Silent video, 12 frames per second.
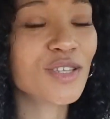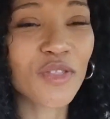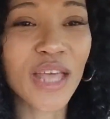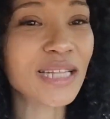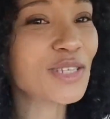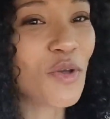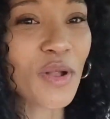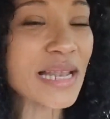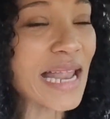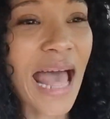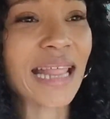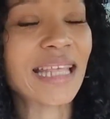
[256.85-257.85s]
So that has got
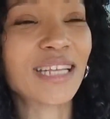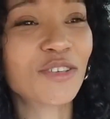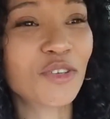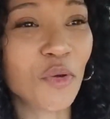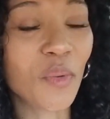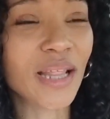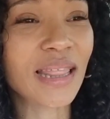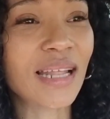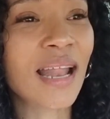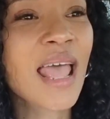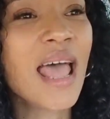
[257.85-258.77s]
nothing to do with it.